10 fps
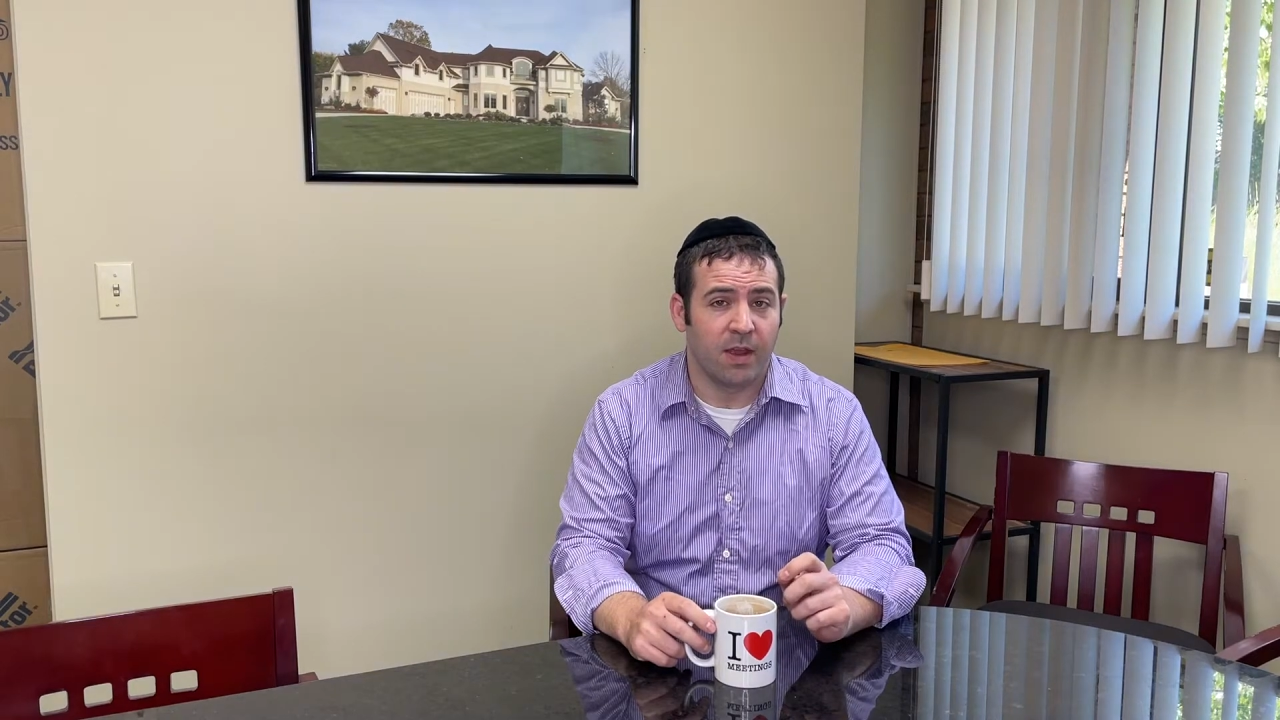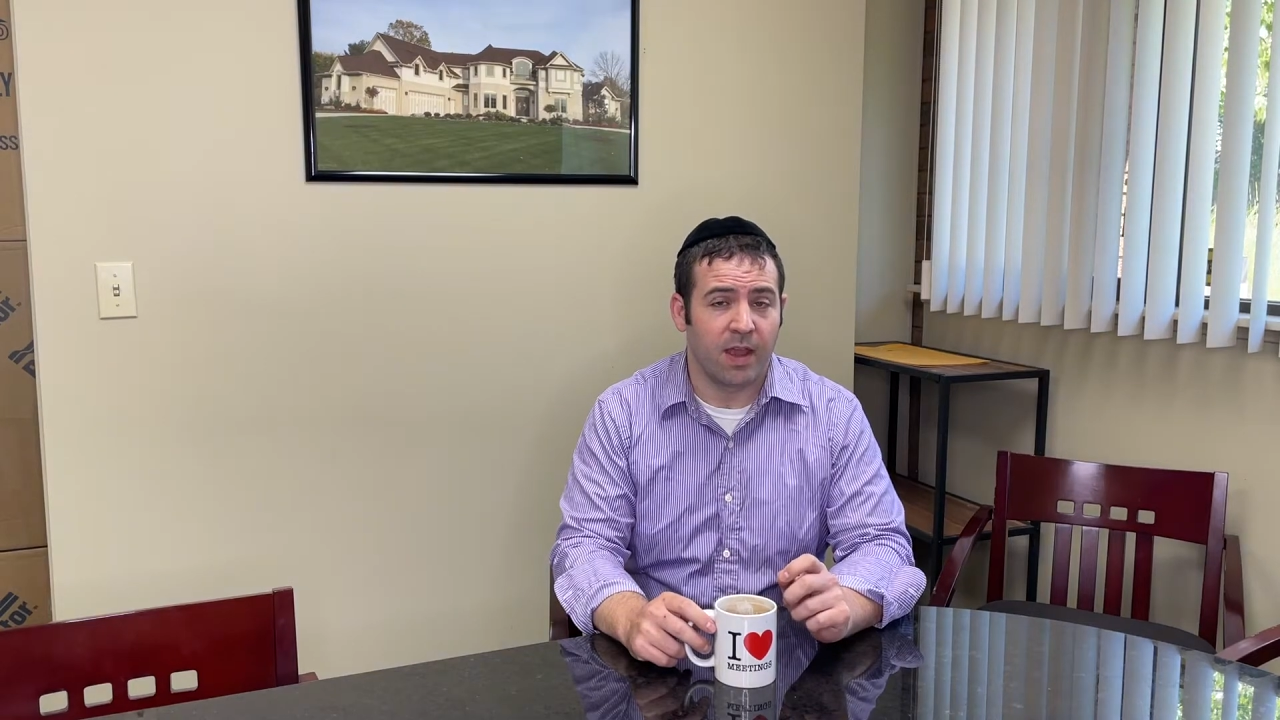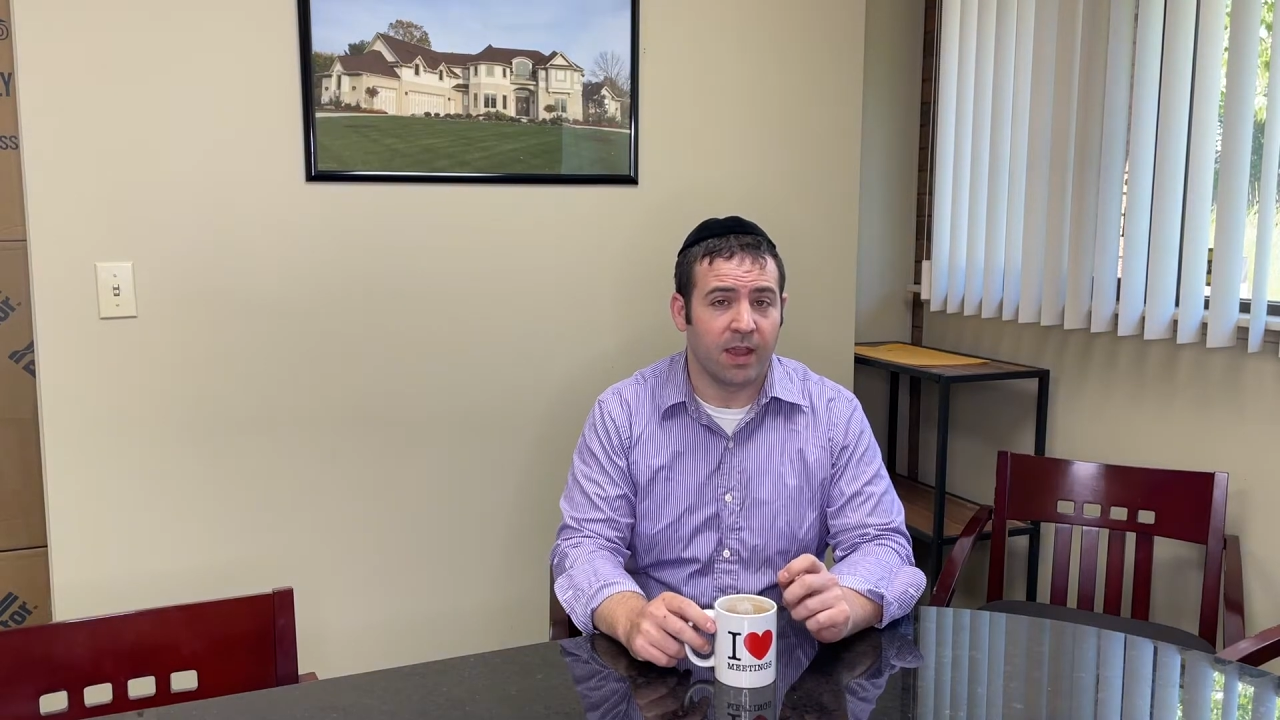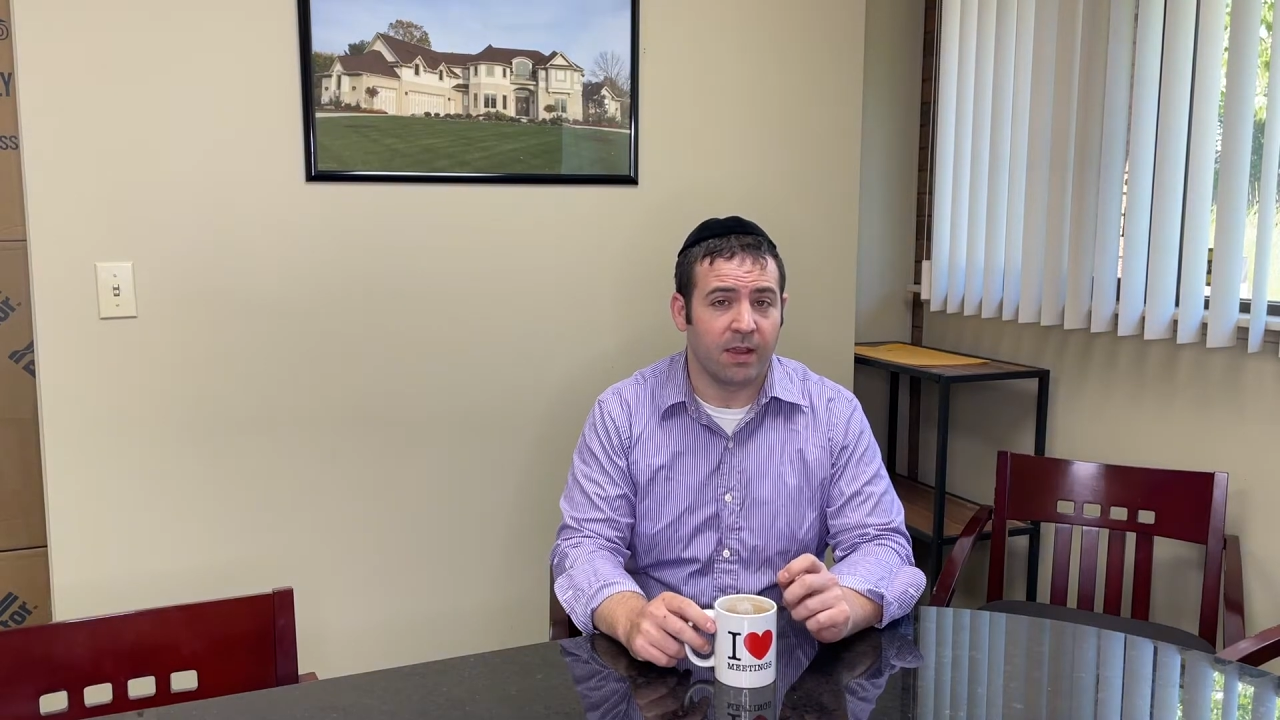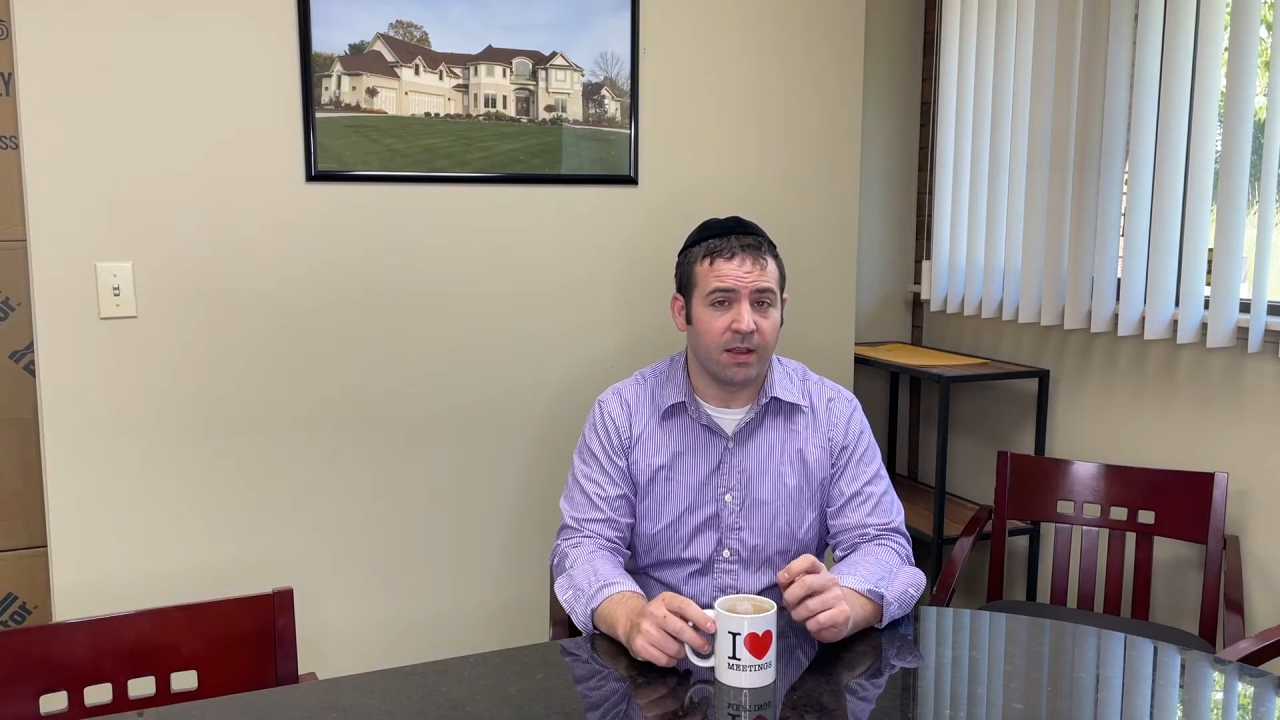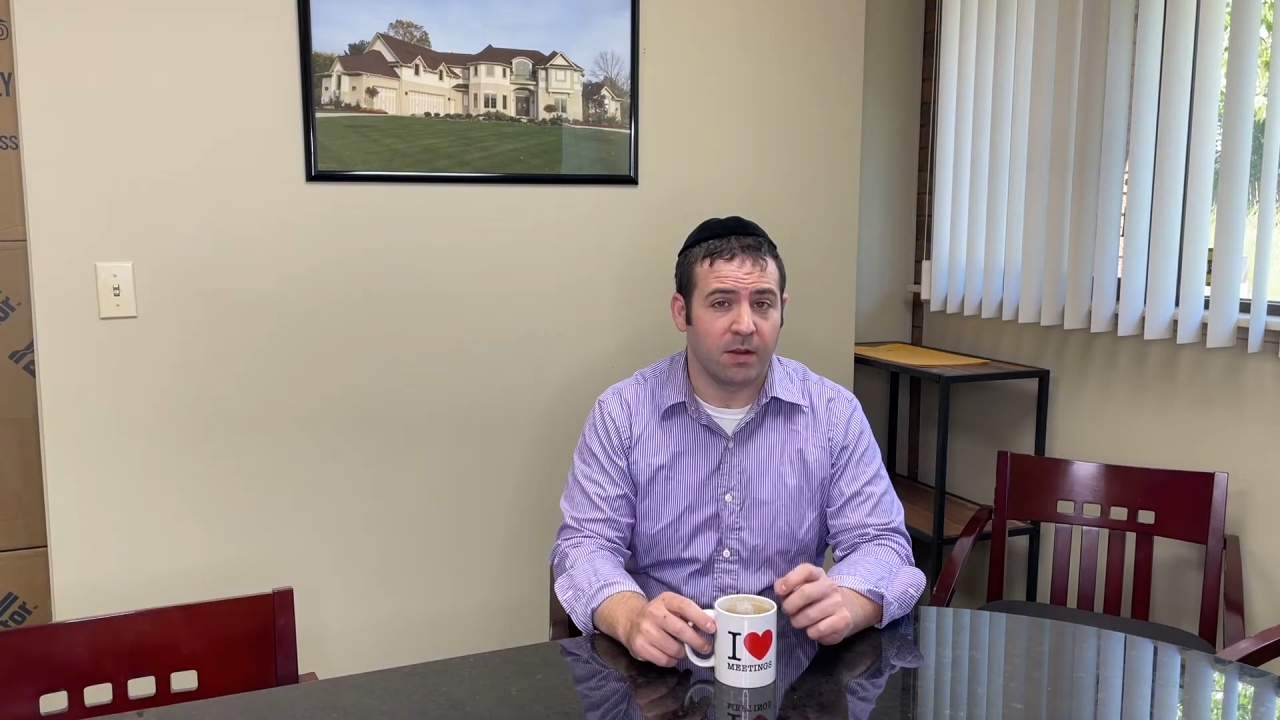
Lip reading: and